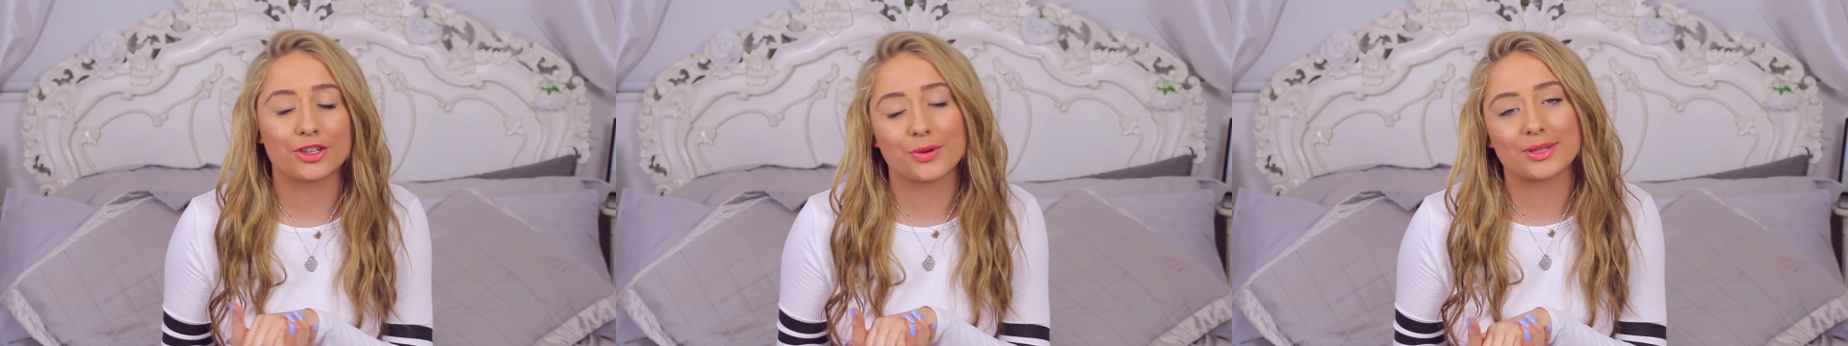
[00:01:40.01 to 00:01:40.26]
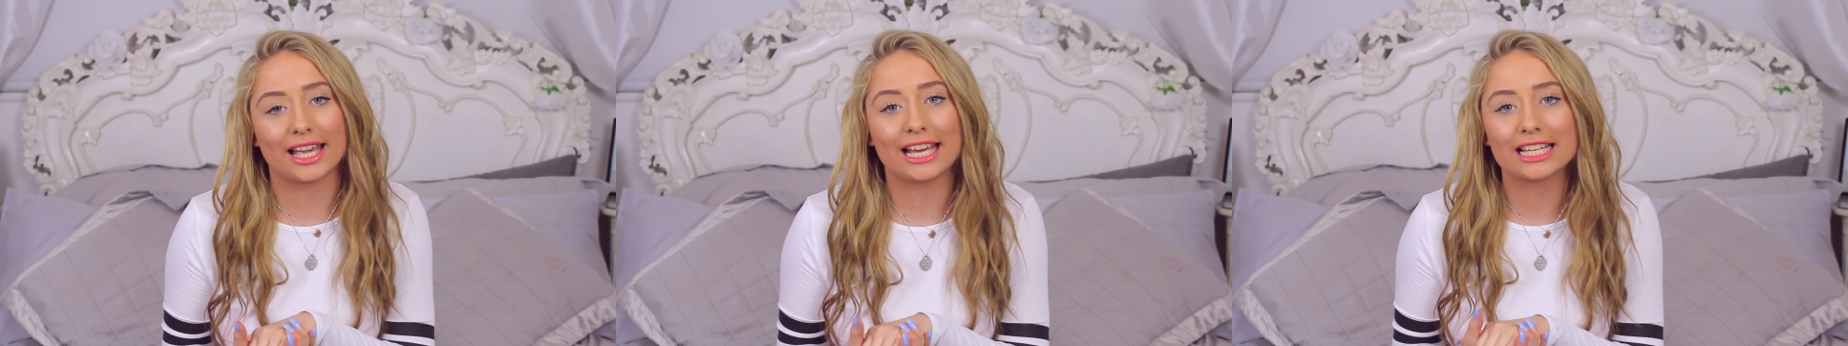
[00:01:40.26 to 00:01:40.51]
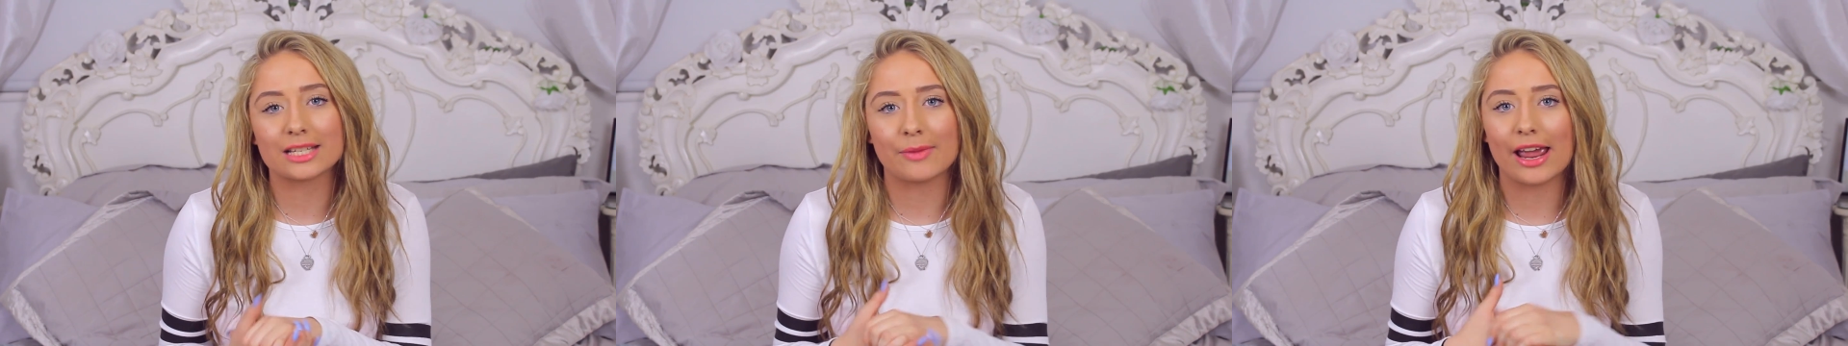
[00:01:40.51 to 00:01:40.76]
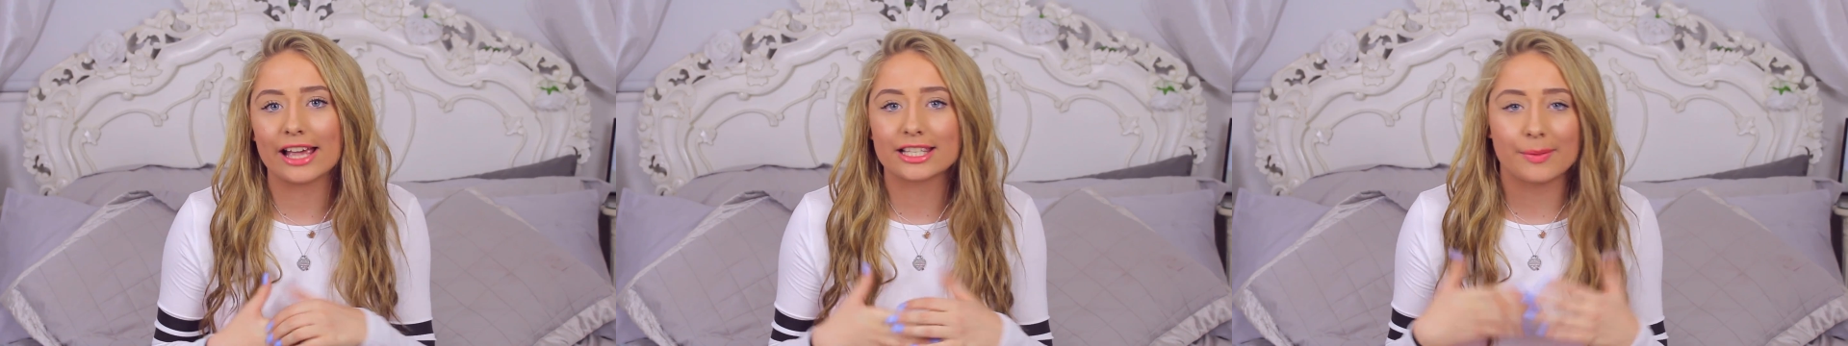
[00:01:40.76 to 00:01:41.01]
she was saying to
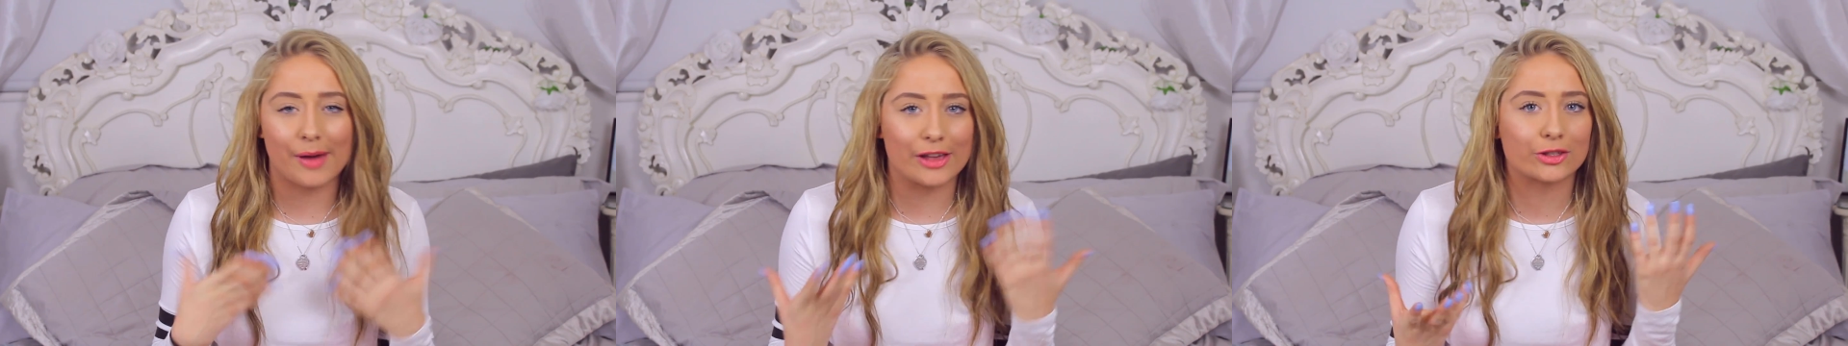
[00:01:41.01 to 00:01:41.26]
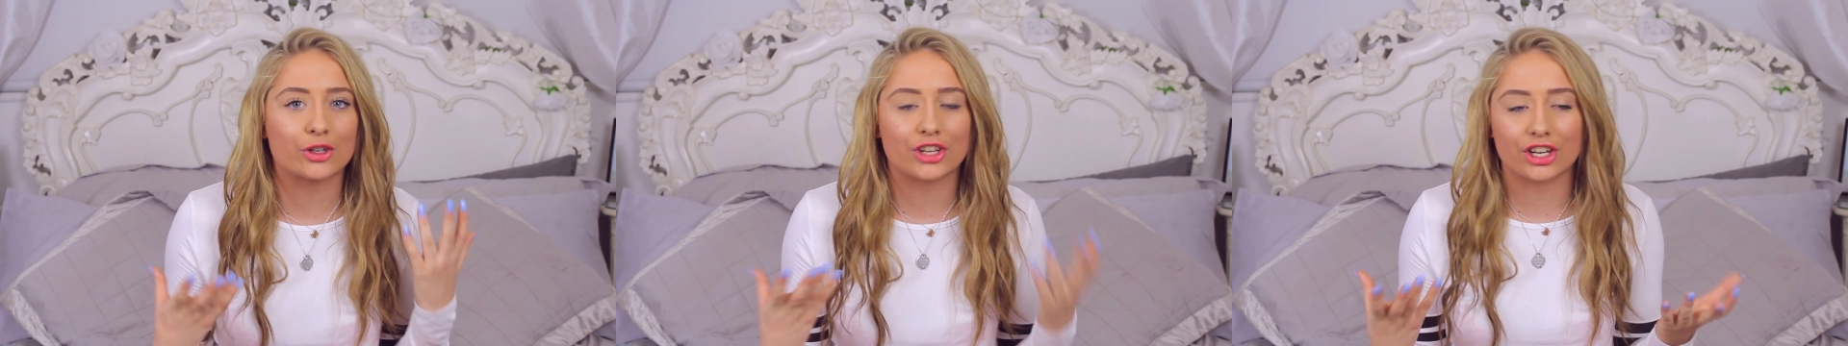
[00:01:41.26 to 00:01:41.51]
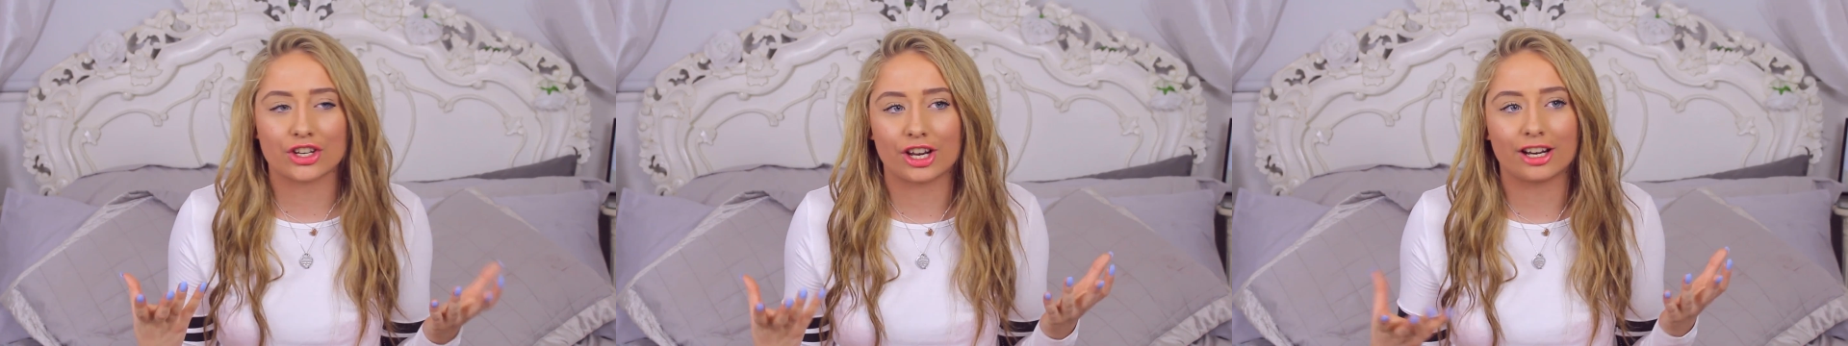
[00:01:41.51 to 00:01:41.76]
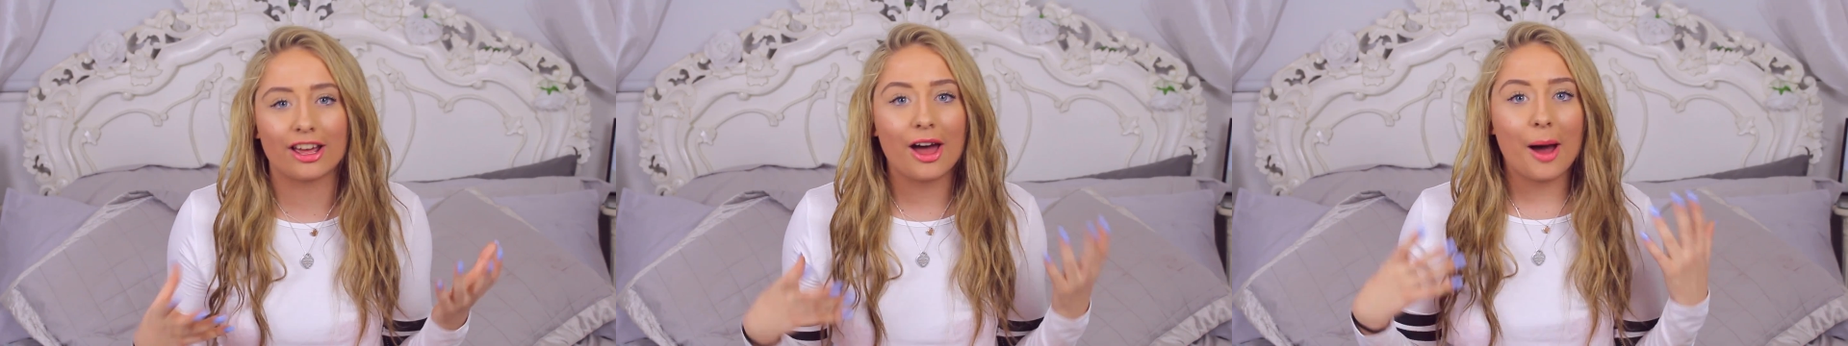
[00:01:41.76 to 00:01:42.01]
me it's the best
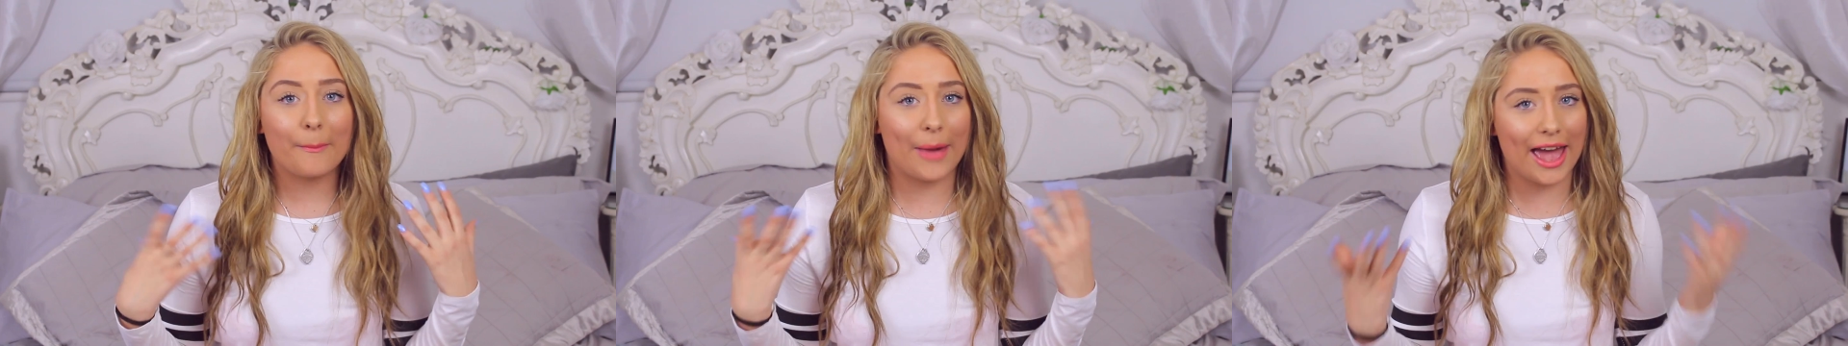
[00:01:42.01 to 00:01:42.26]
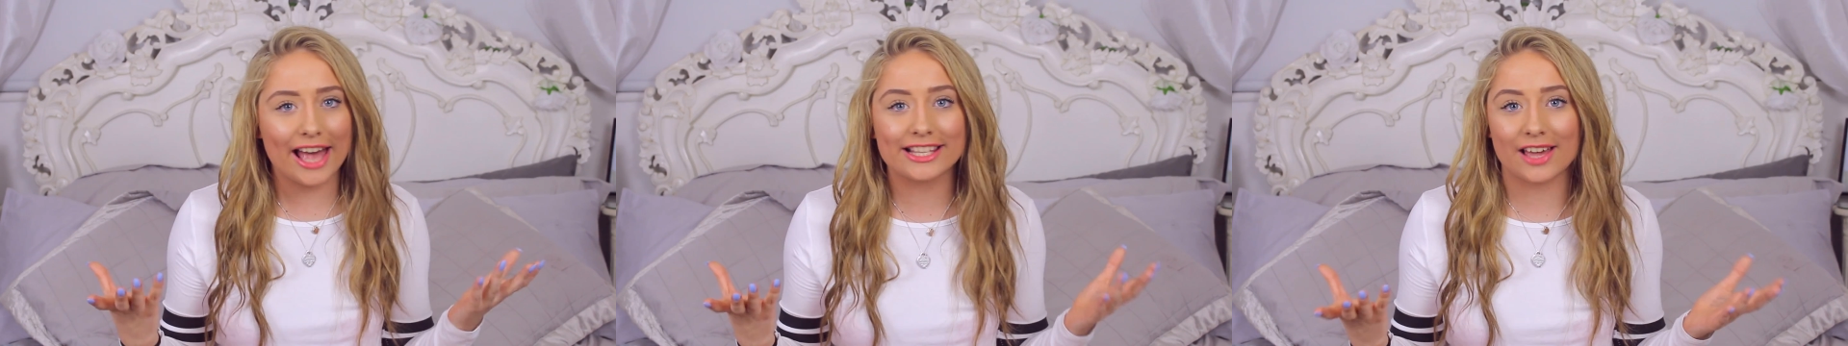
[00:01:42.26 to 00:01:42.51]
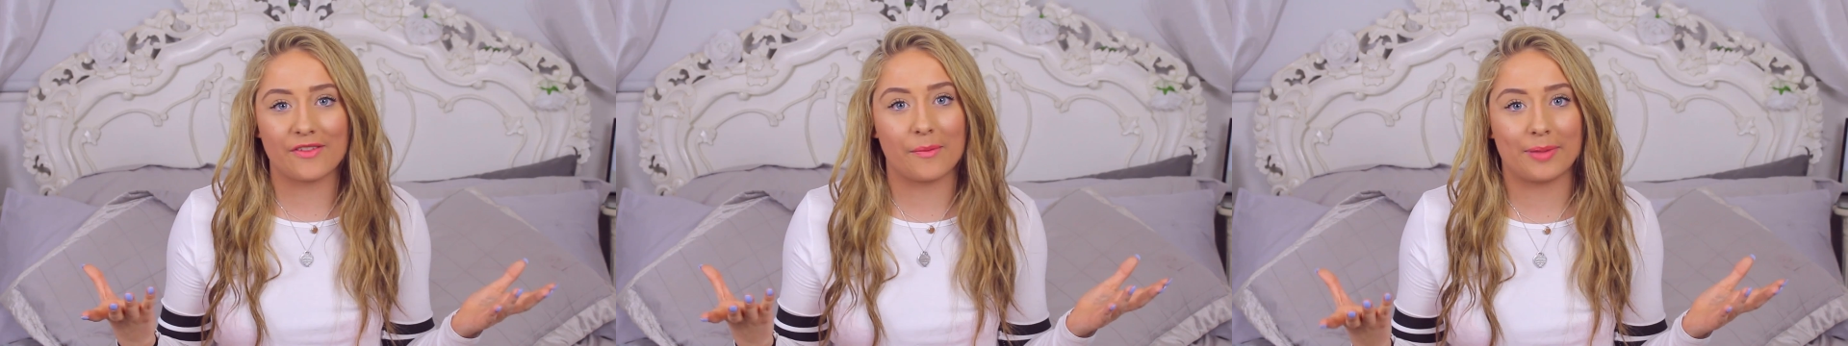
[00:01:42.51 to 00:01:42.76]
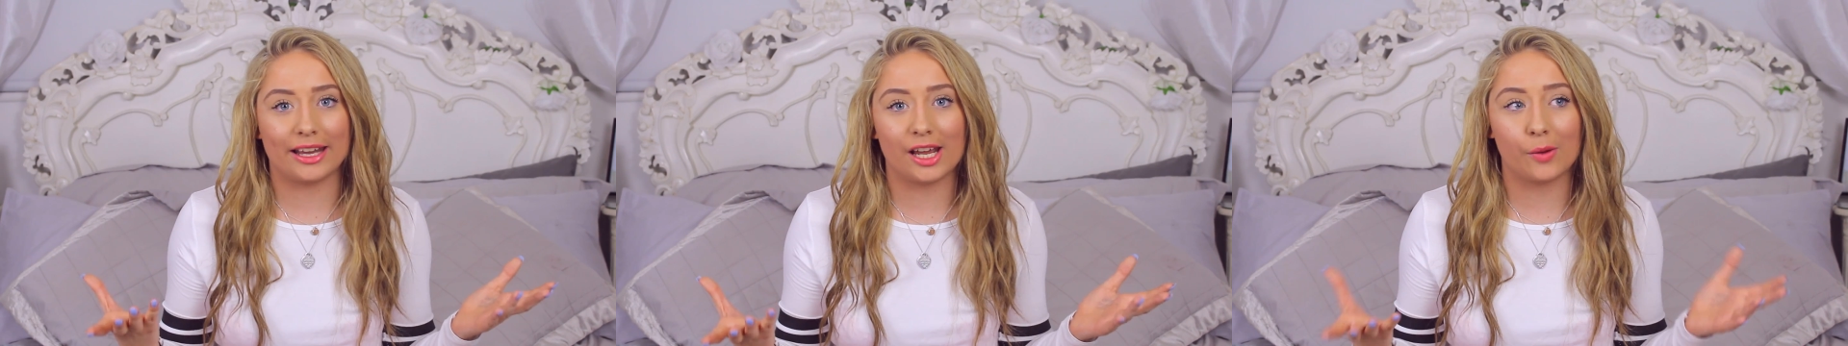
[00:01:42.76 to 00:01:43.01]
condition my hair's
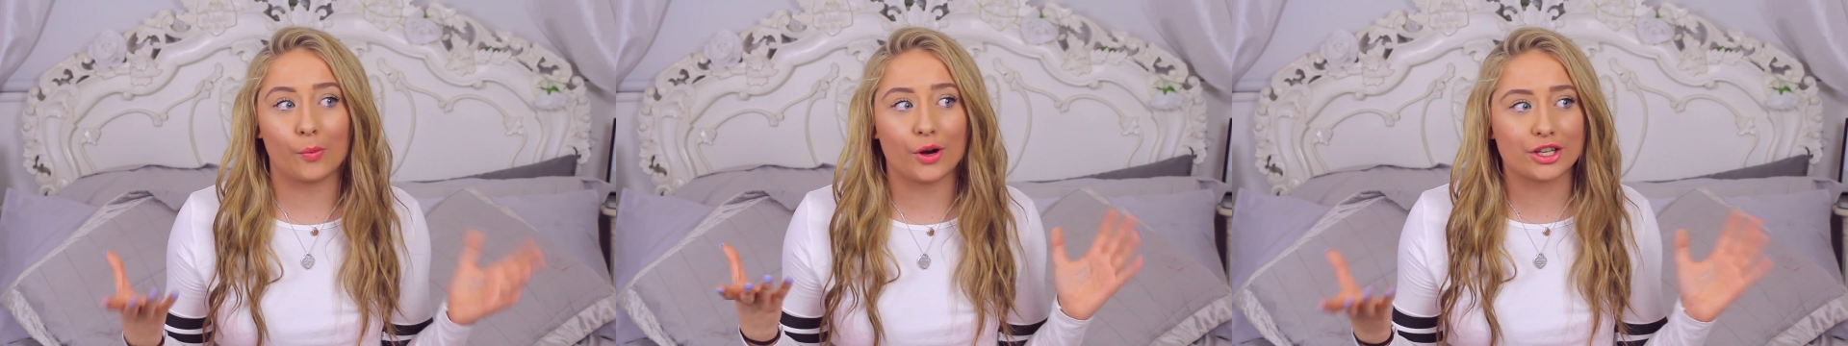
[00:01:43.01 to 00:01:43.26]
ever been in,